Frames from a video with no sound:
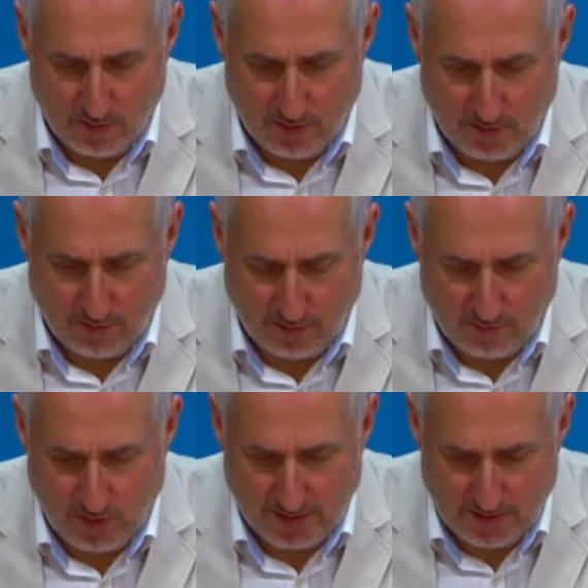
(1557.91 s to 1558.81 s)
of
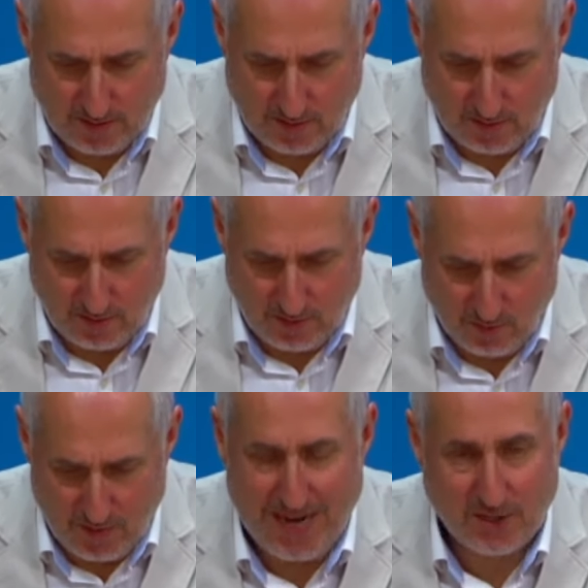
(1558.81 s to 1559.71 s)
what is
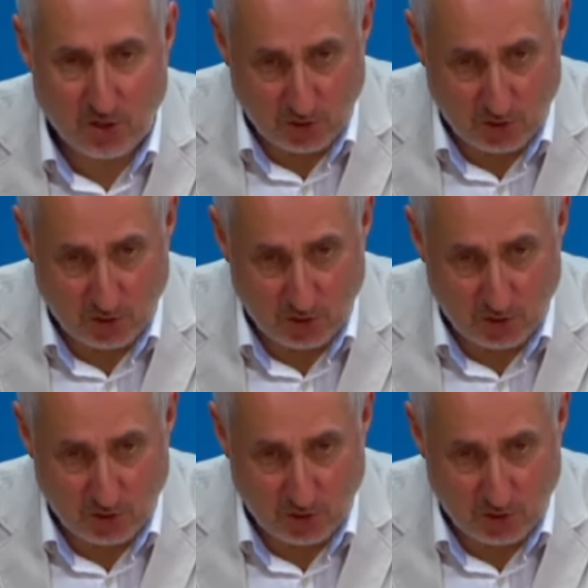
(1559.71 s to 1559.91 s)
reaction